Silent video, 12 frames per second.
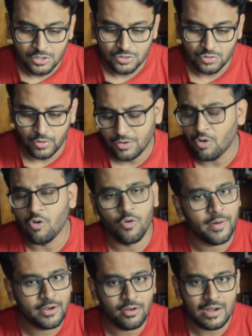So, you know,
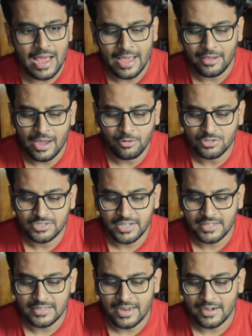overall, I would
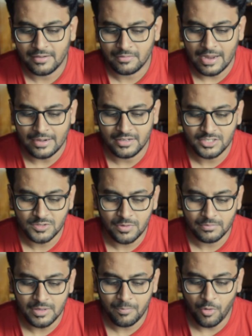say that at least
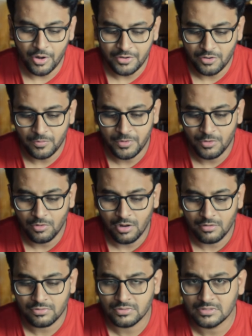from the point of view
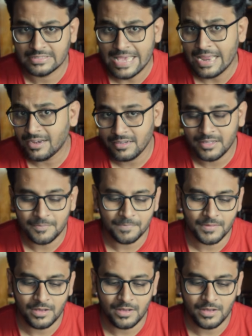of salary,